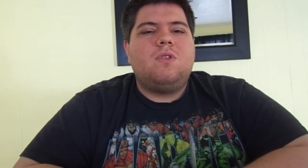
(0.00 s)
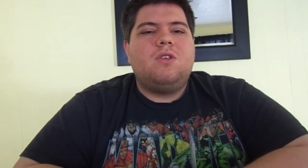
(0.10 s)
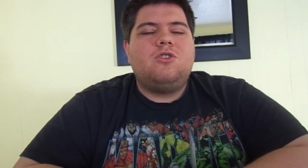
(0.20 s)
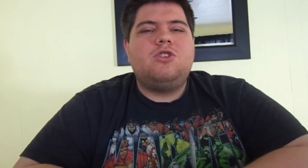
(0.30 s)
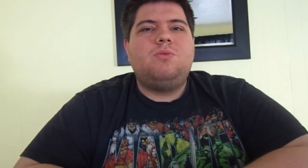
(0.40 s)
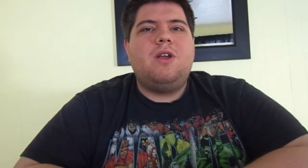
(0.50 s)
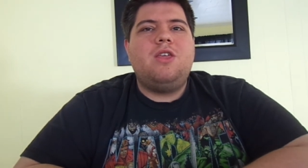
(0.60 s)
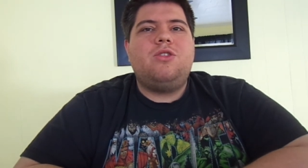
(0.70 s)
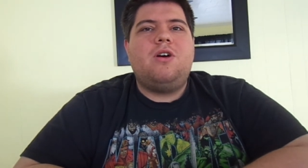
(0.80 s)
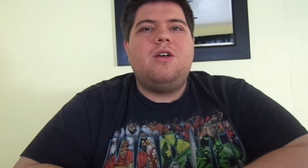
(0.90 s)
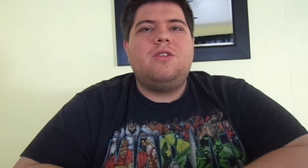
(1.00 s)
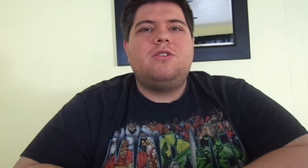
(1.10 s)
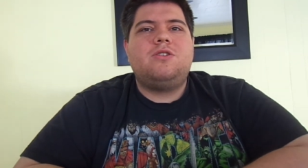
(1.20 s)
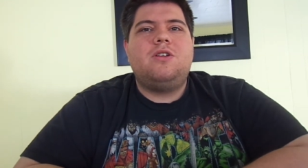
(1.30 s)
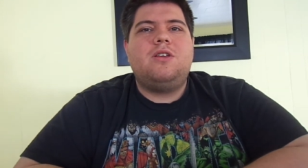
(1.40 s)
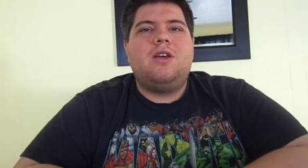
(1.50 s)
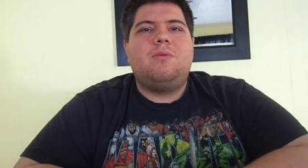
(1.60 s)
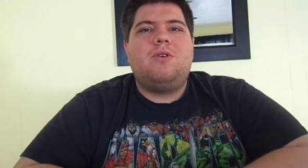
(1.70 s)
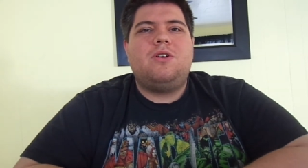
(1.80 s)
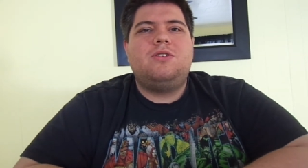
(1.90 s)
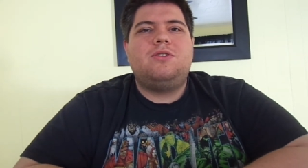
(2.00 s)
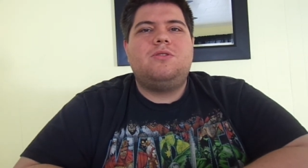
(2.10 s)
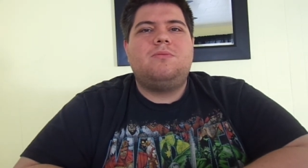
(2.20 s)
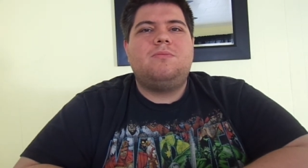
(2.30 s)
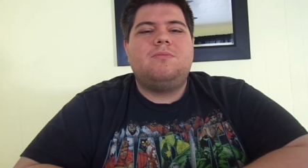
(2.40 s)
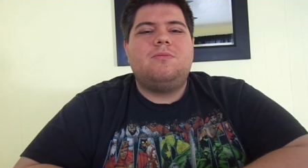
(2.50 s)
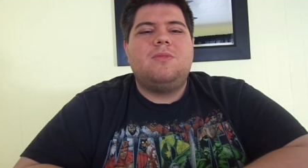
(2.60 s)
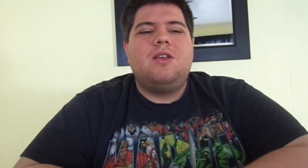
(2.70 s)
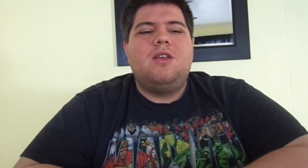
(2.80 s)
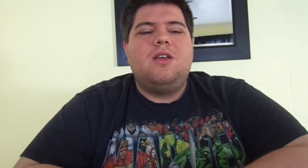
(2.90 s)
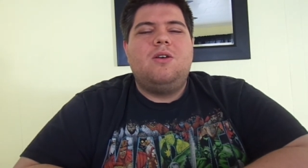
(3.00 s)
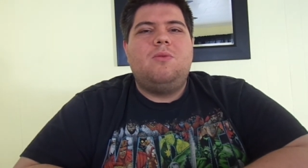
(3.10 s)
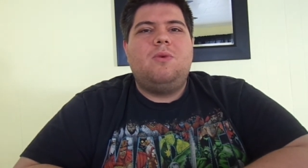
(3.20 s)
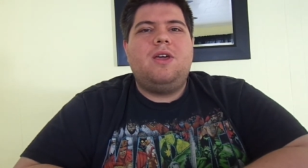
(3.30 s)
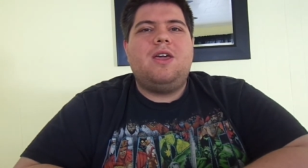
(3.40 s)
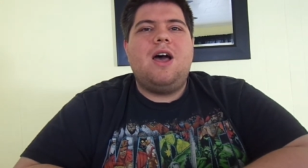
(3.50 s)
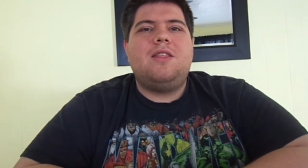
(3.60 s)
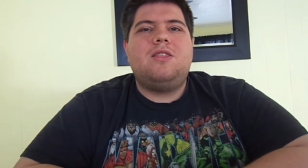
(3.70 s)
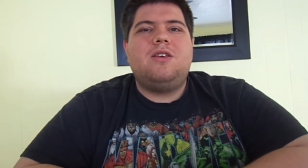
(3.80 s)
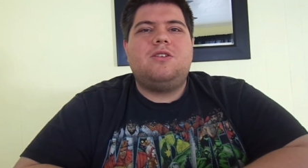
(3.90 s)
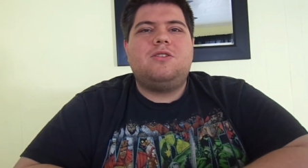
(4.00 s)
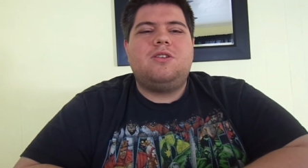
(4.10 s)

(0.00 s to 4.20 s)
just when I thought things couldn't get worse, we got this